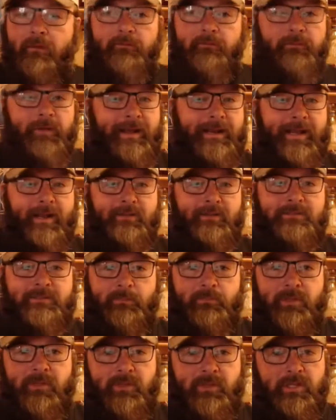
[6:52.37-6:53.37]
find out
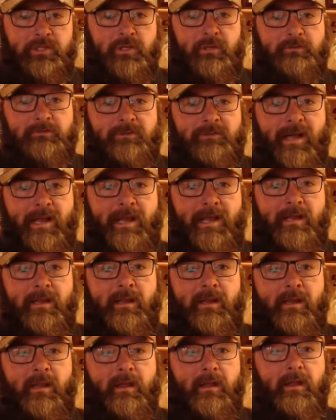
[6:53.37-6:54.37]
something that you
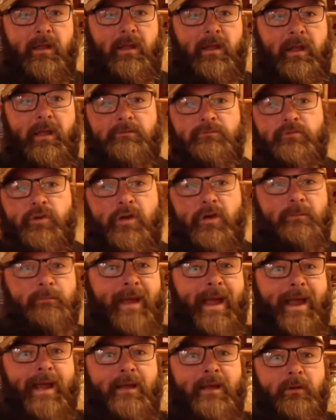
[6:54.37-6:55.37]
like, and look
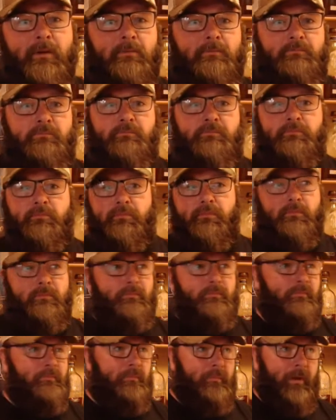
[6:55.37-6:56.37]
back
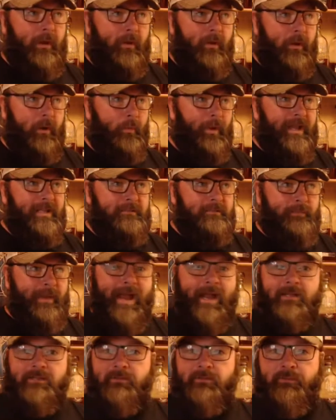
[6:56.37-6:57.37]
a ways
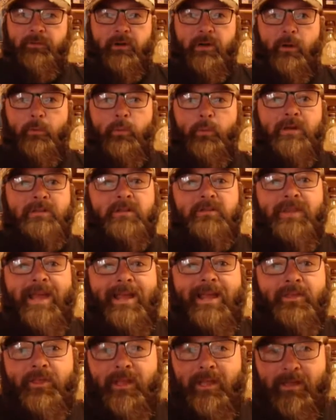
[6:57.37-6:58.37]
back to figure out what did
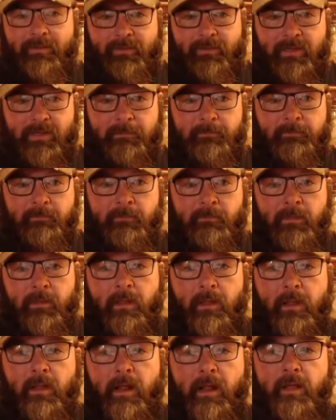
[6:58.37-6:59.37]
they think of it,
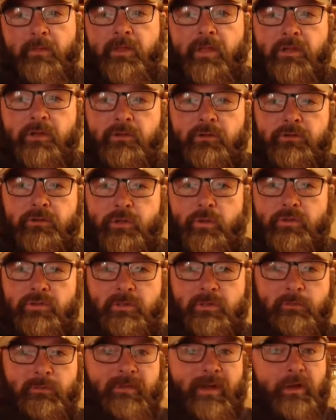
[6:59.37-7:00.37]
and then do
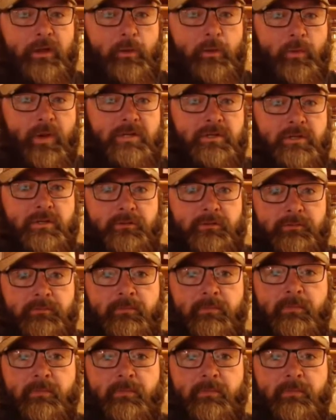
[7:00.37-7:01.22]
some evaluation.